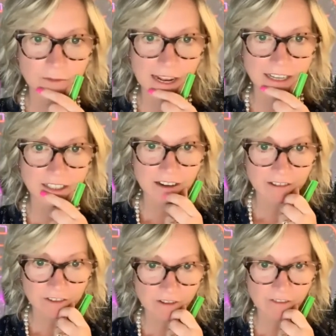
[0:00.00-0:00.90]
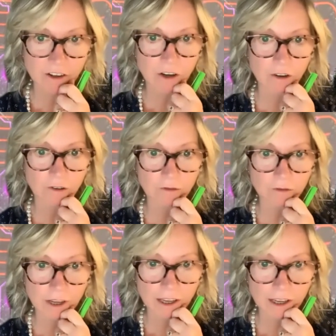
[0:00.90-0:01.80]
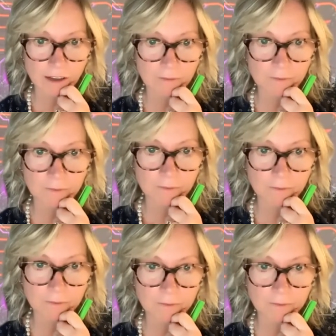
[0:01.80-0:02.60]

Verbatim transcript: time to generate revenue. Um,